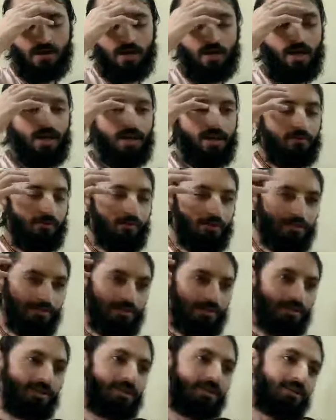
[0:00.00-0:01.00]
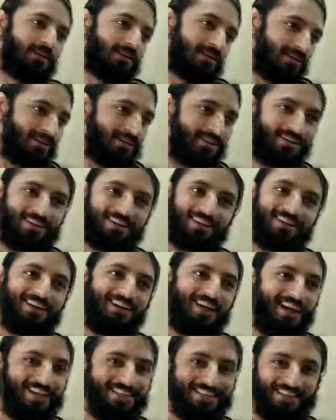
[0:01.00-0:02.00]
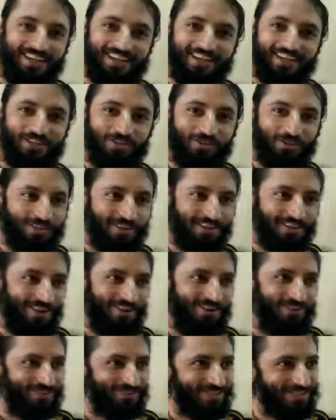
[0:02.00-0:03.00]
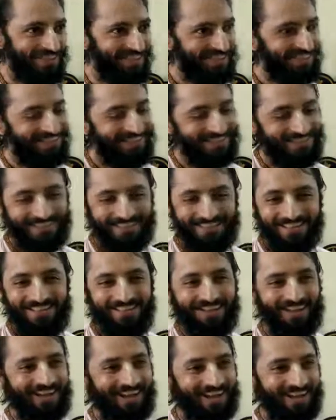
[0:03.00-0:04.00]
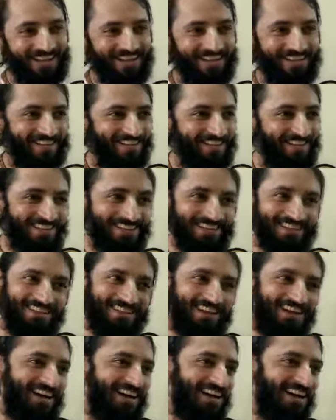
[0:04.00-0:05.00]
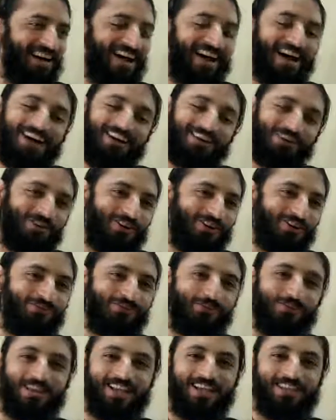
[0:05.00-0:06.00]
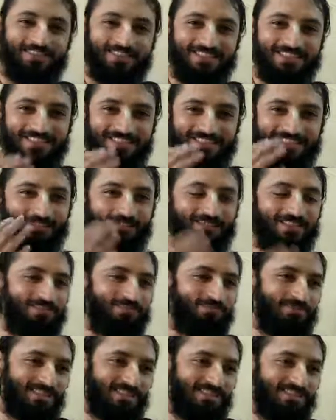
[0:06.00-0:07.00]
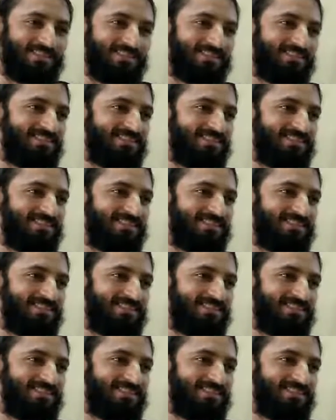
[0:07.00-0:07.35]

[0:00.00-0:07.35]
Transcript: I sank into the ground. What I will say to this person?